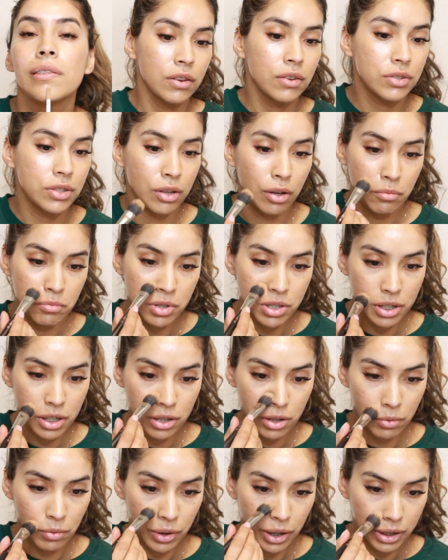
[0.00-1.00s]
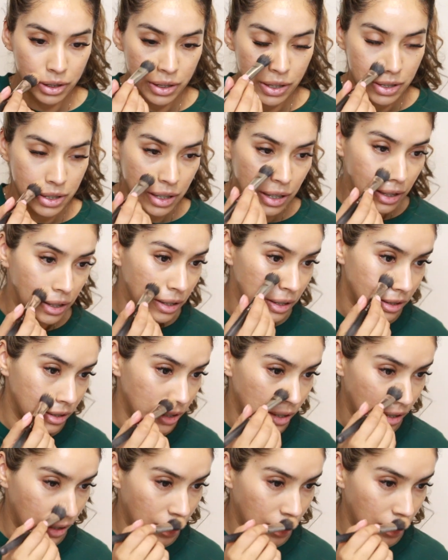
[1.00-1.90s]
So I'm just gonna work this in.